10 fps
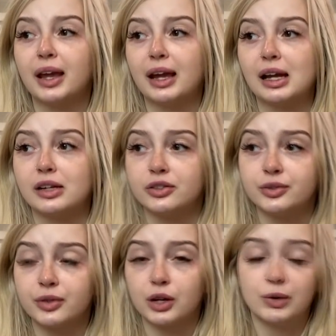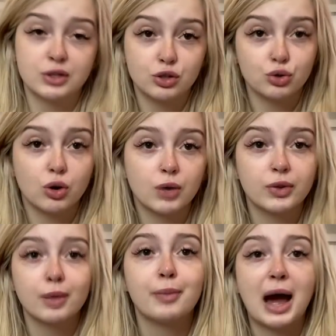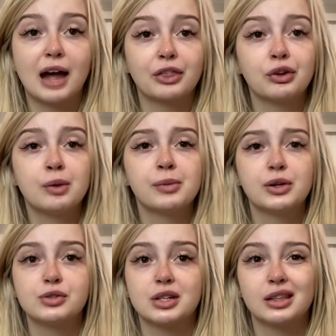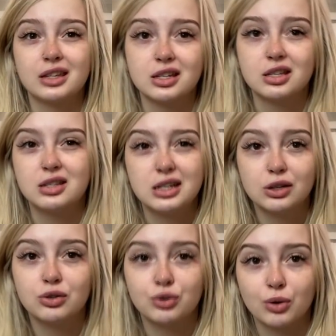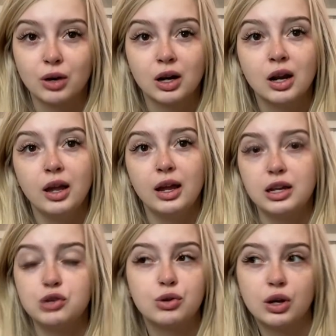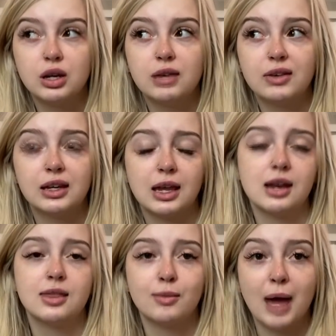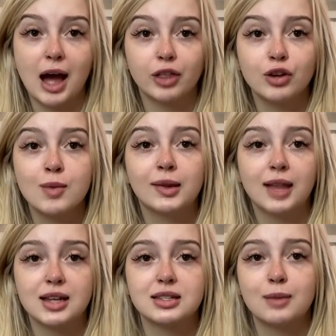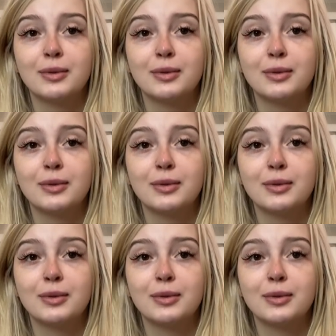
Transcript: And there was a door with a bathroom, but it was like this steel door, and you couldn't even get in the bathroom unless